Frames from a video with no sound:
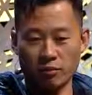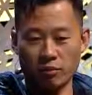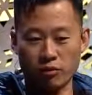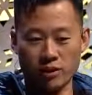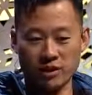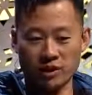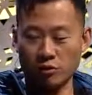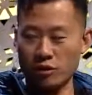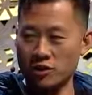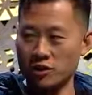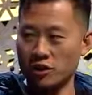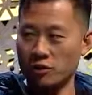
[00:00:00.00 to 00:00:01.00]
pressing
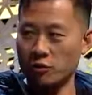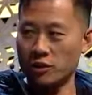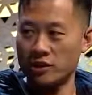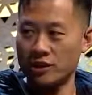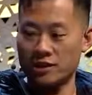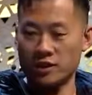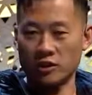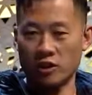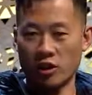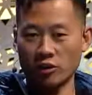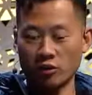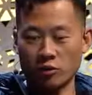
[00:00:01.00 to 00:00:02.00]
question, and one that's a
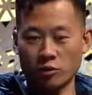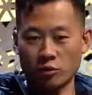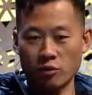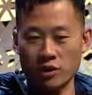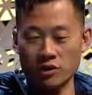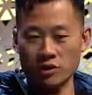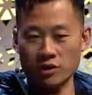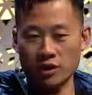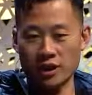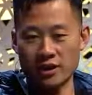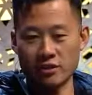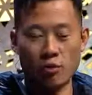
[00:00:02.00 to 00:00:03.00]
longer-term question.
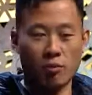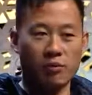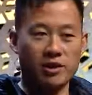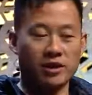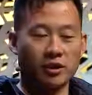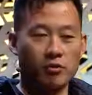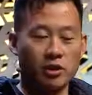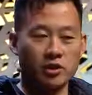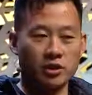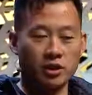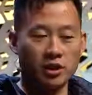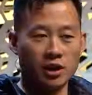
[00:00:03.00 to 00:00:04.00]
And the more pressing
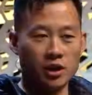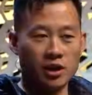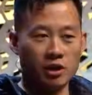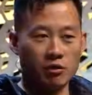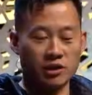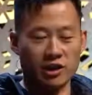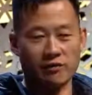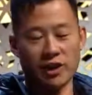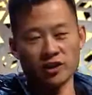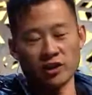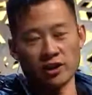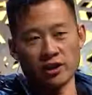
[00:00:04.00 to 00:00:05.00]
question, which I
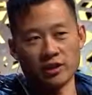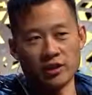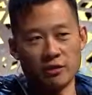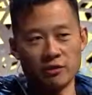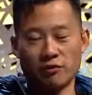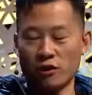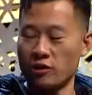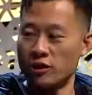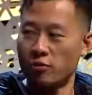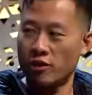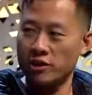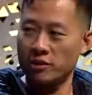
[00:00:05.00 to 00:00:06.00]
was very
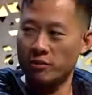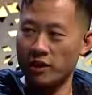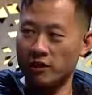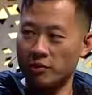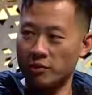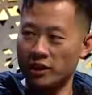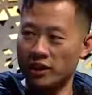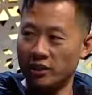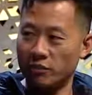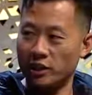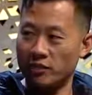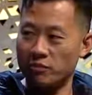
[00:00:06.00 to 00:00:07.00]
depressed about in the
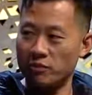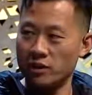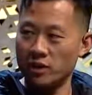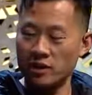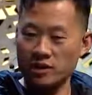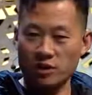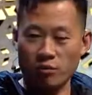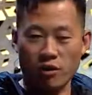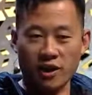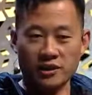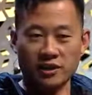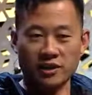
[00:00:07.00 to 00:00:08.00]
beginning, but
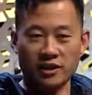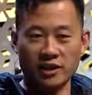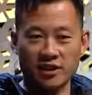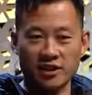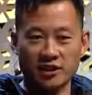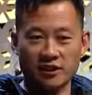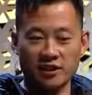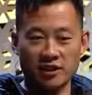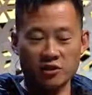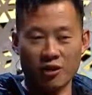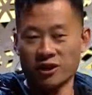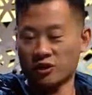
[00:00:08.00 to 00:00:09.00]
surprisingly, I think
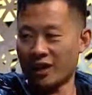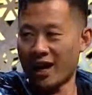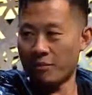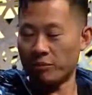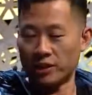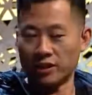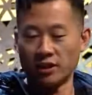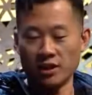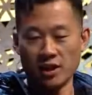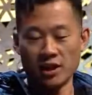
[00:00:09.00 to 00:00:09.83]
things are actually happening,